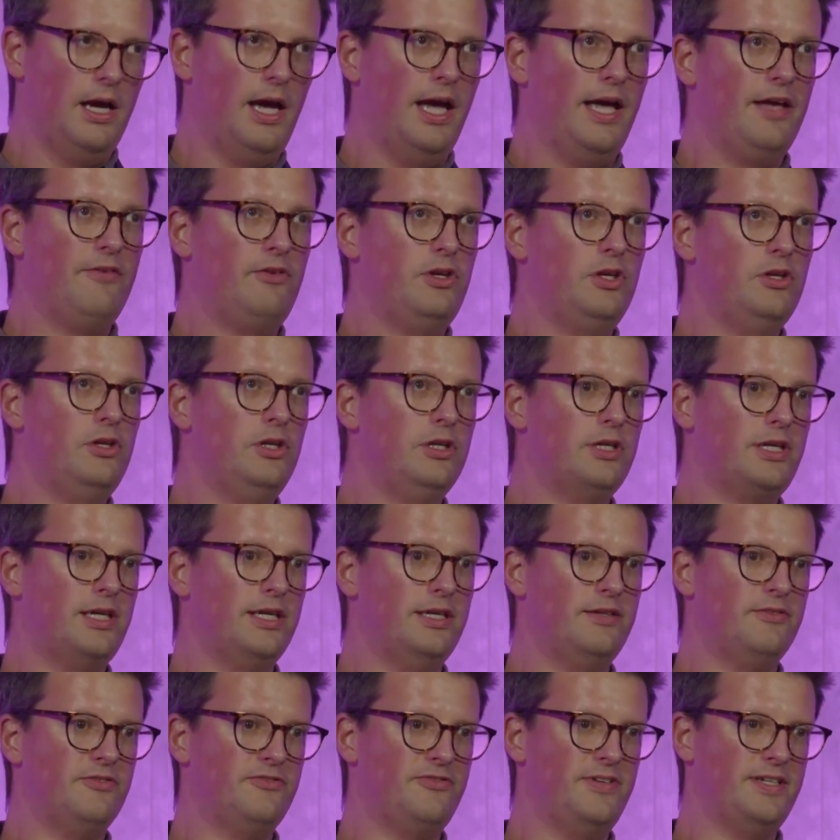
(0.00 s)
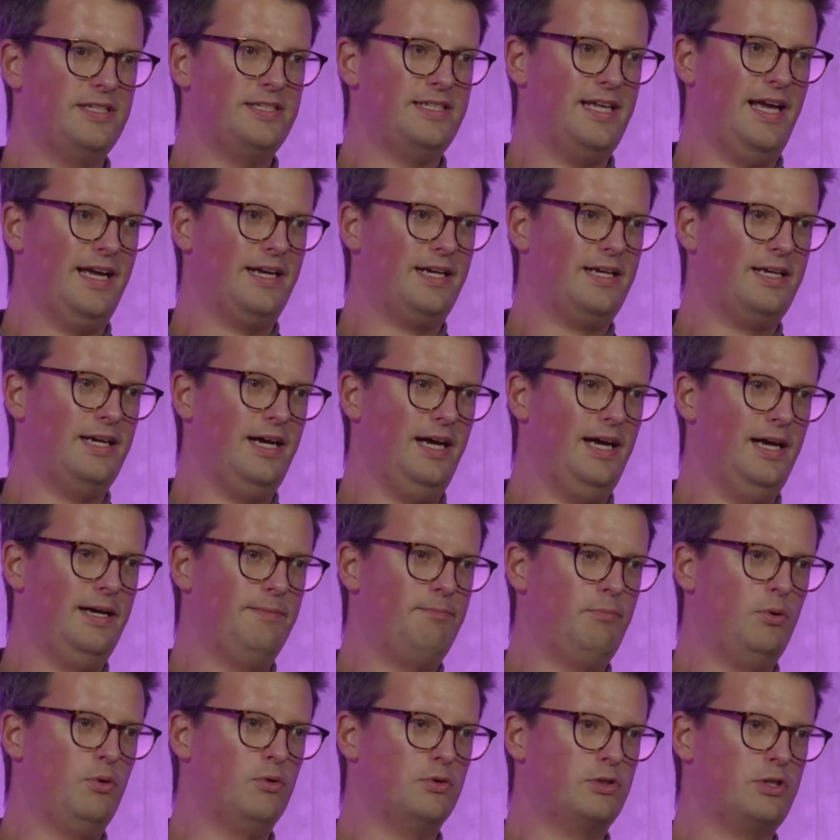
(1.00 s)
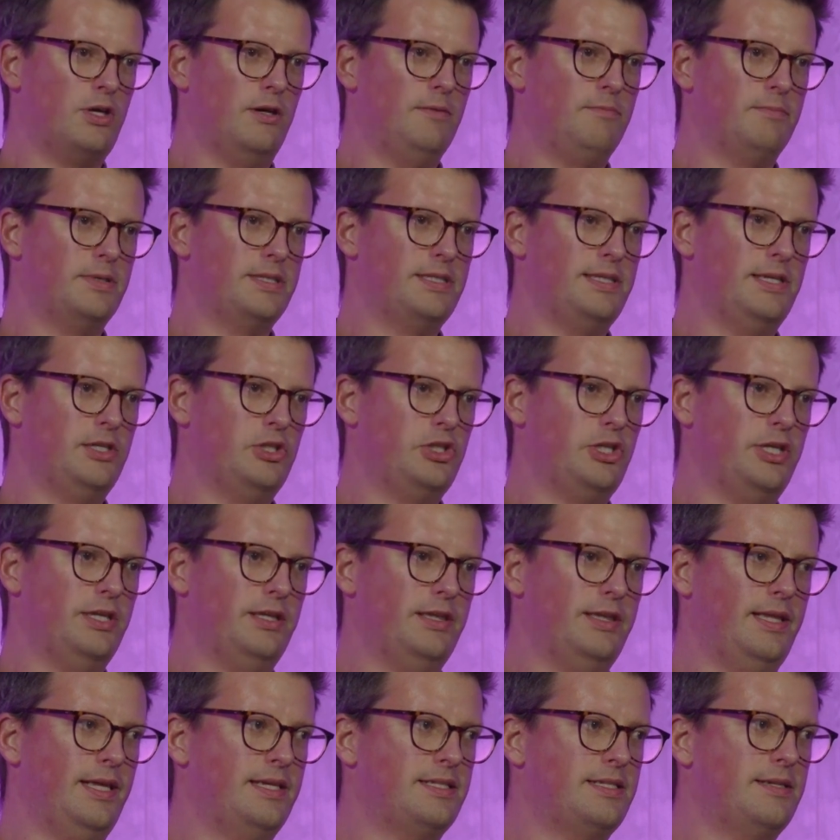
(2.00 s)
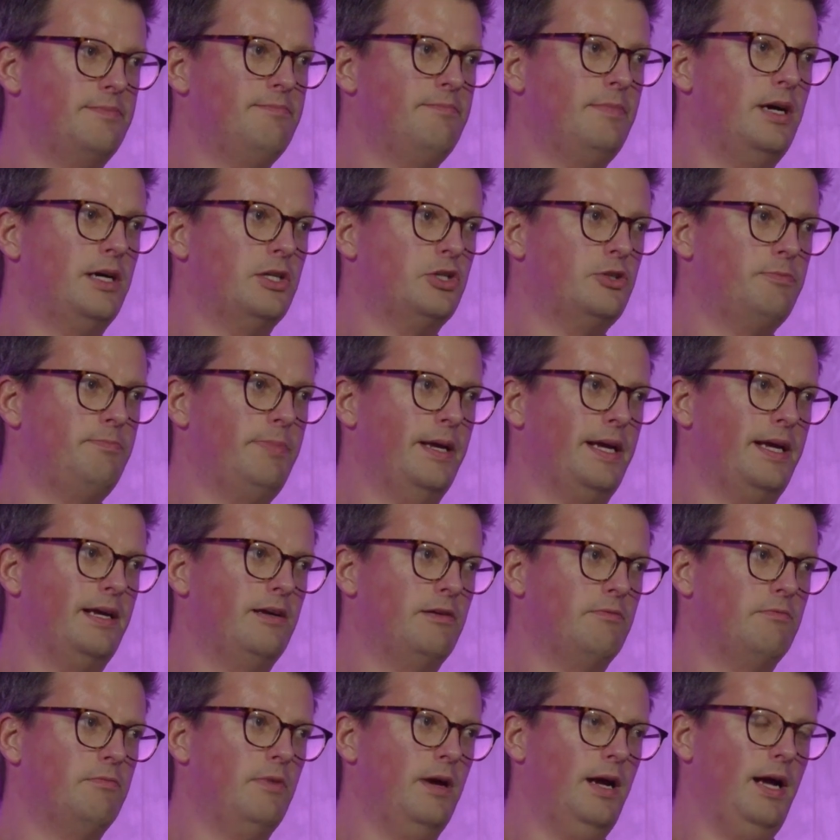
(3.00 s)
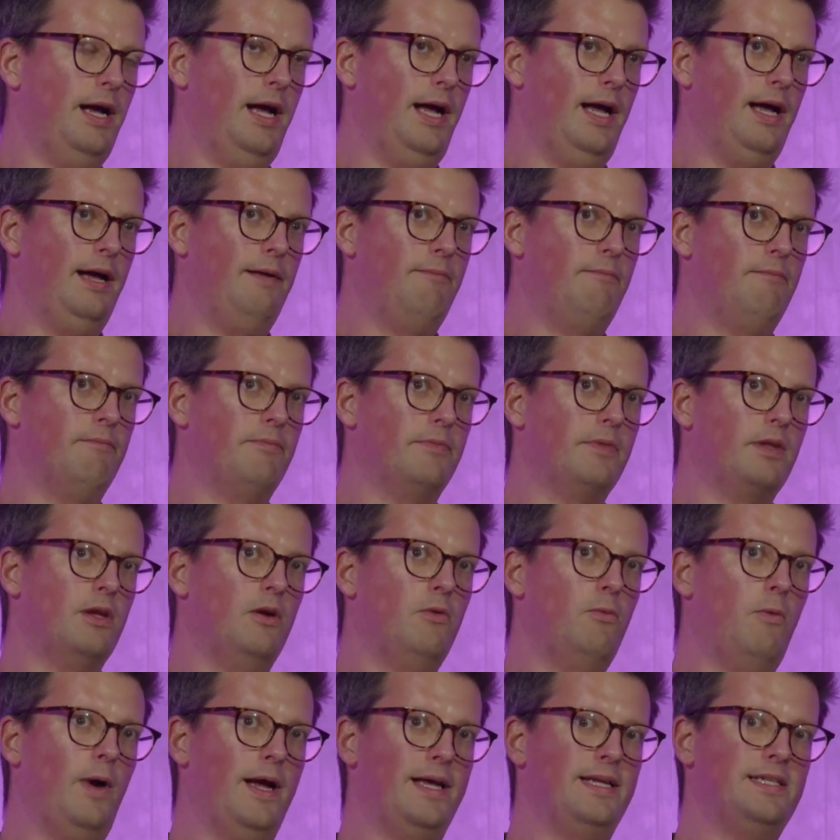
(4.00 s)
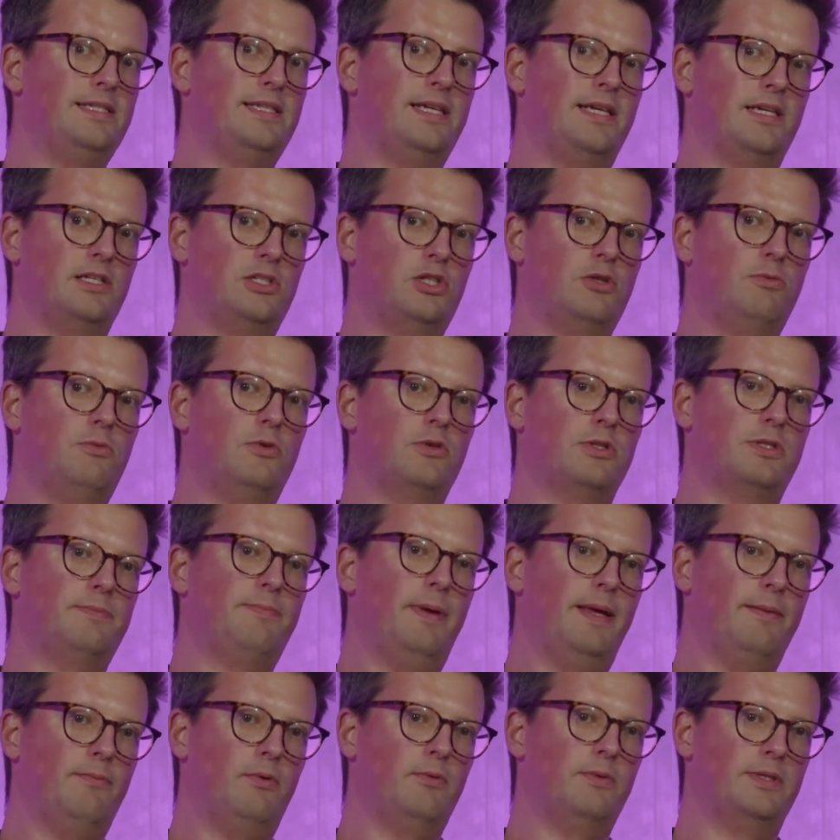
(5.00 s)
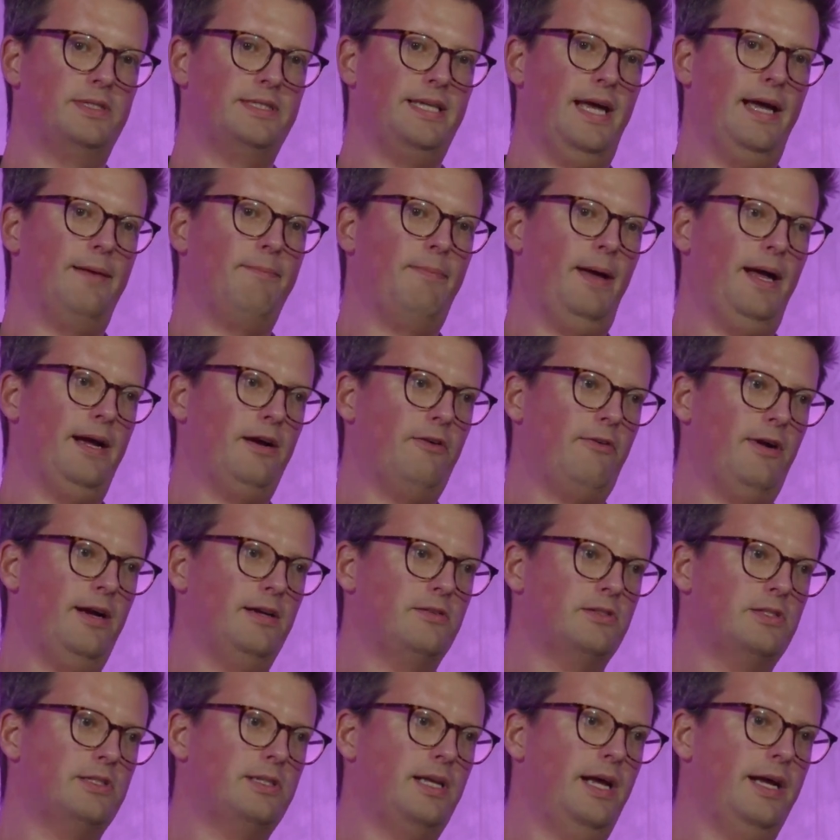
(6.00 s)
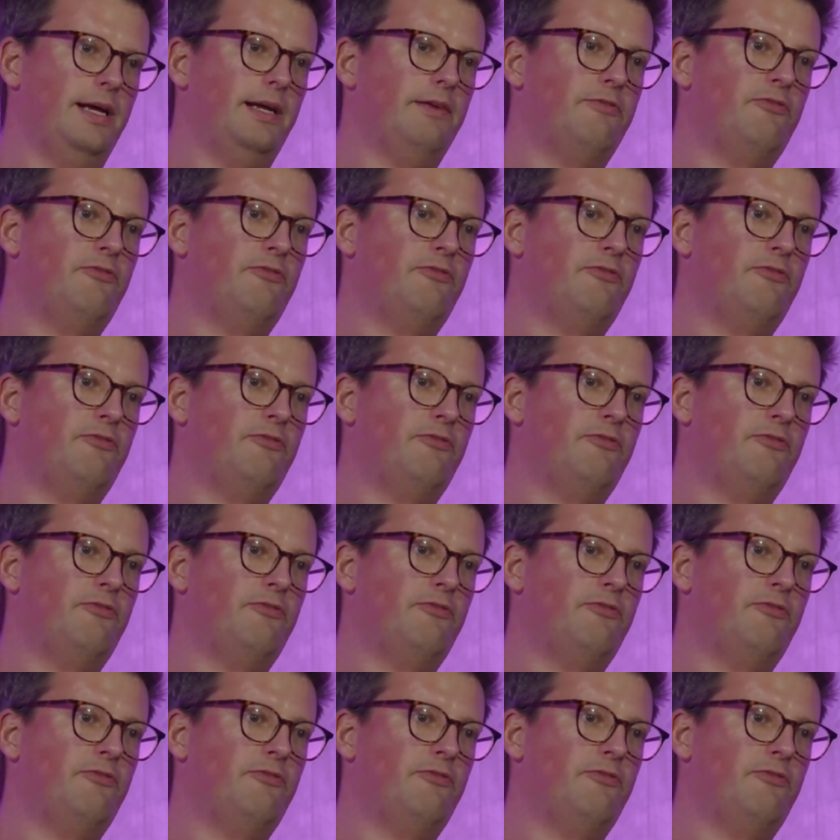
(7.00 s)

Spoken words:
if you look at fintech board composition, there's a much bigger weighting towards people with tech backgrounds. Like,